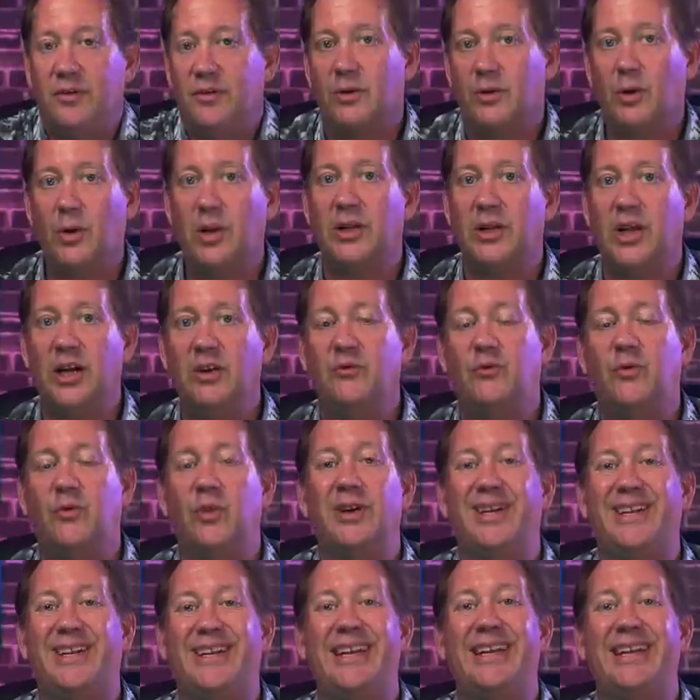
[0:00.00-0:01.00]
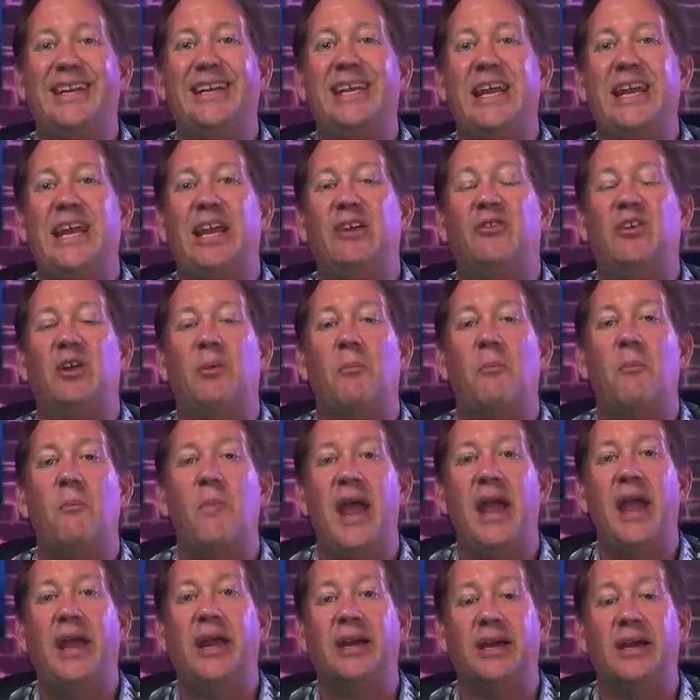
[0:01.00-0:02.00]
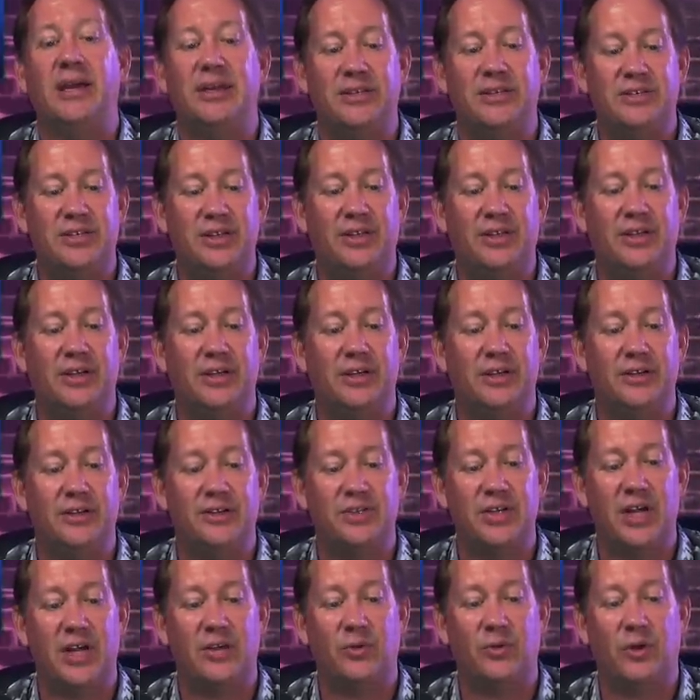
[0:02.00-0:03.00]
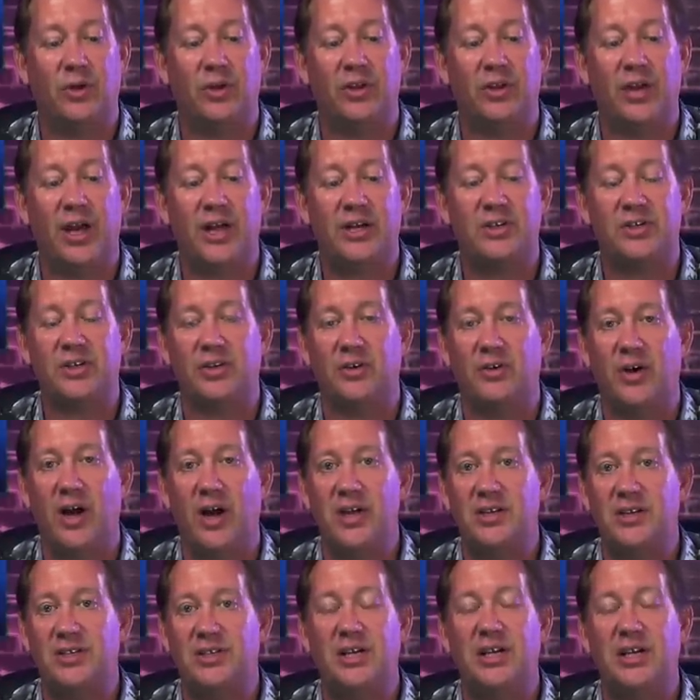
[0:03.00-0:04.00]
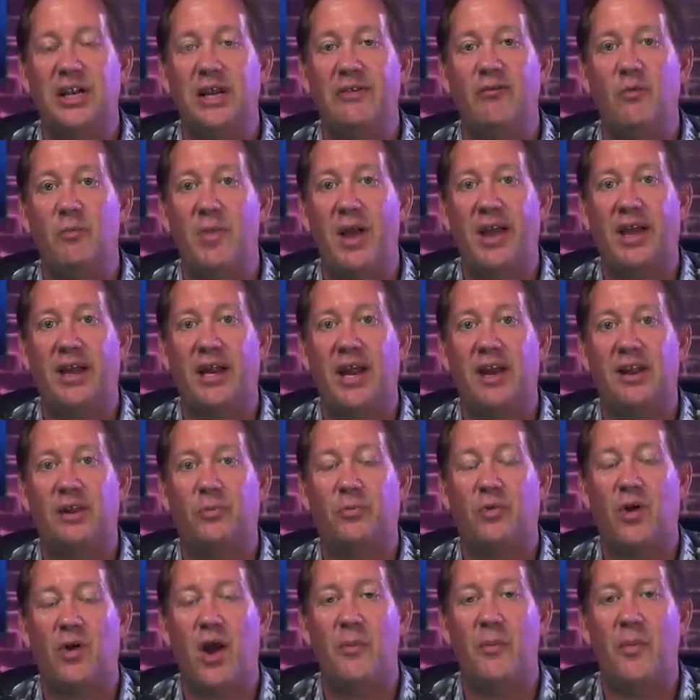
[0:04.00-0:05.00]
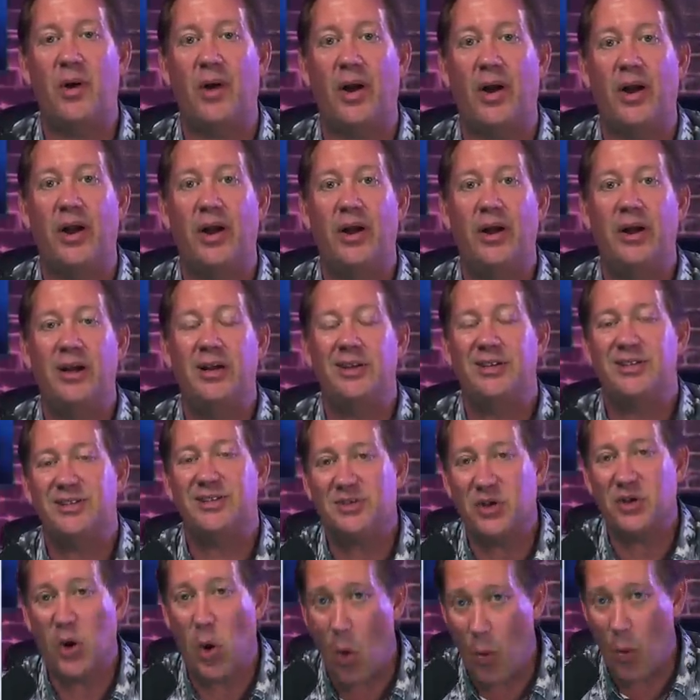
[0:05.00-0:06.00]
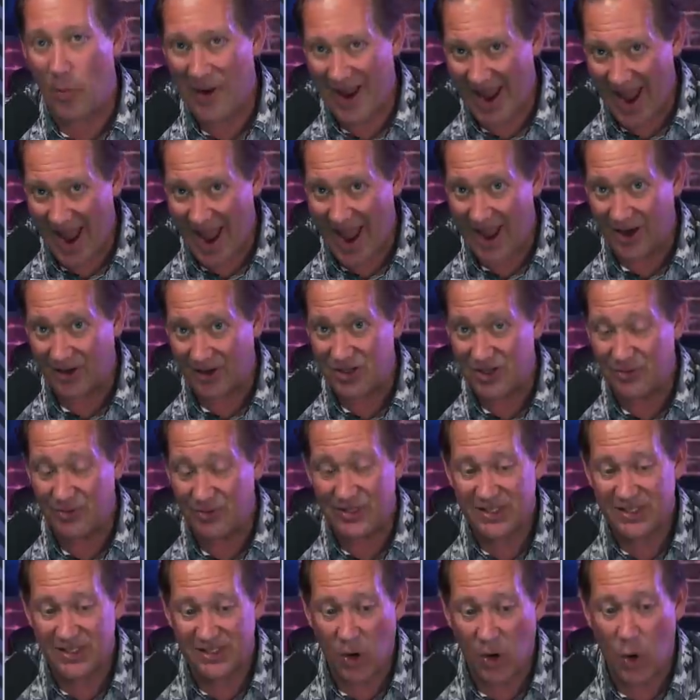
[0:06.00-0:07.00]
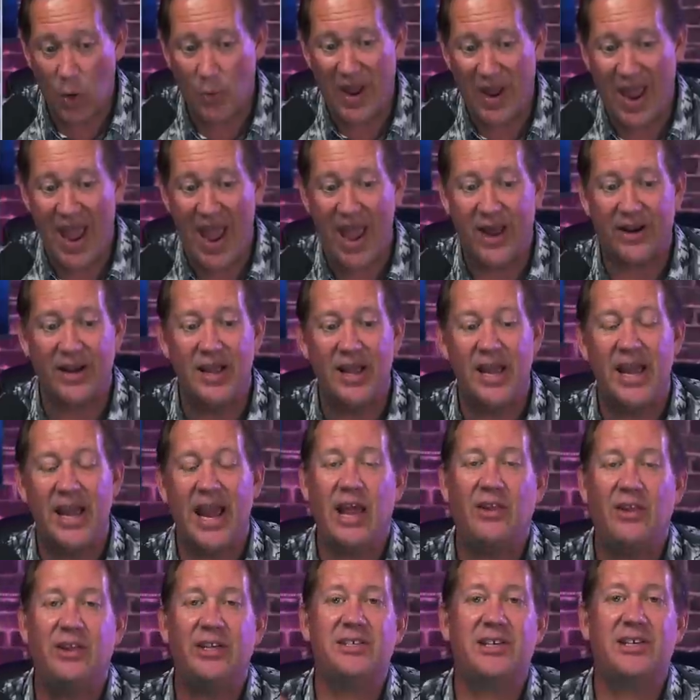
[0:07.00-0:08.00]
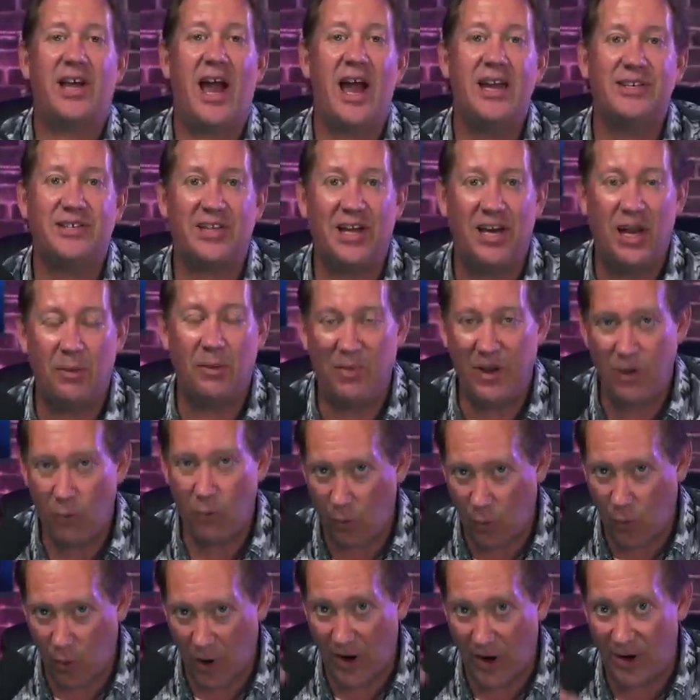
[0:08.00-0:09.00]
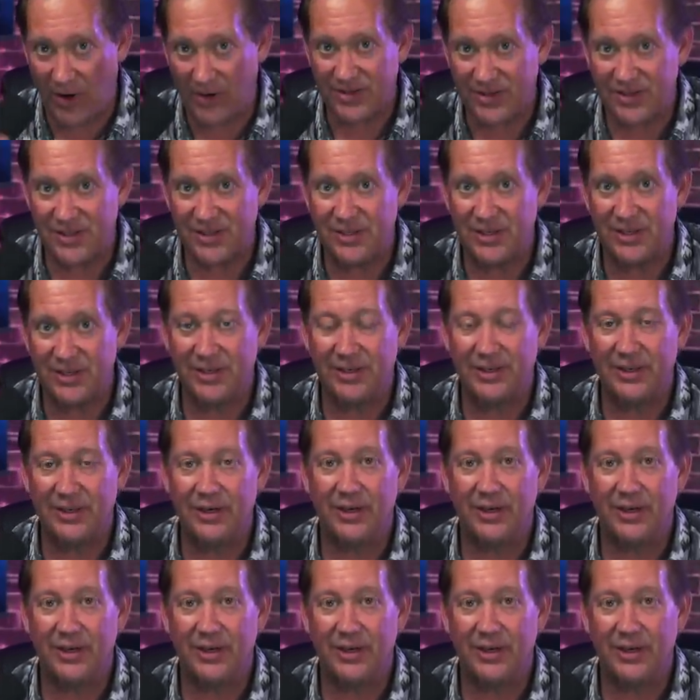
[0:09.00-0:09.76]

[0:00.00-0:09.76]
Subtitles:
Lori Lightfoot didn't even make it to the general election, right? She didn't even make it out of the primary. So bad. She was so bad. And this guy's going to be worse.